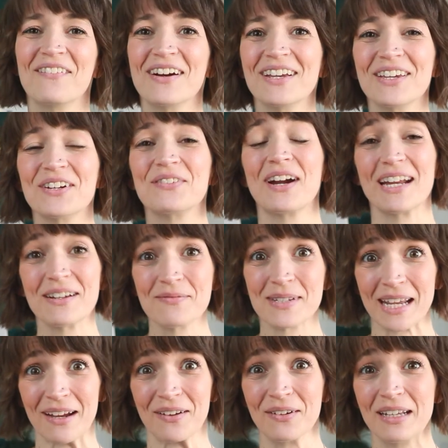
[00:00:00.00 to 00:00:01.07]
want you to write them
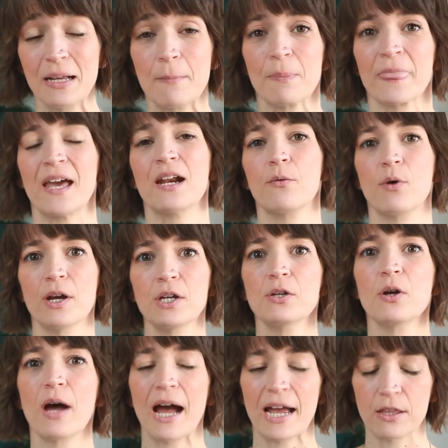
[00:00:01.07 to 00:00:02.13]
down, and I want you
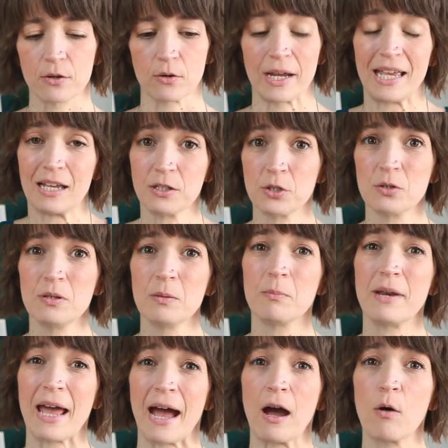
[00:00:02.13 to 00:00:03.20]
to either answer them
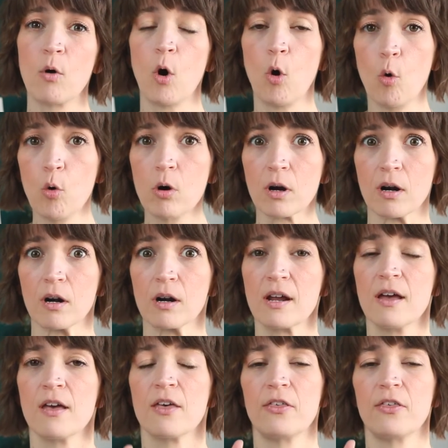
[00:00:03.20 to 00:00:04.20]
now or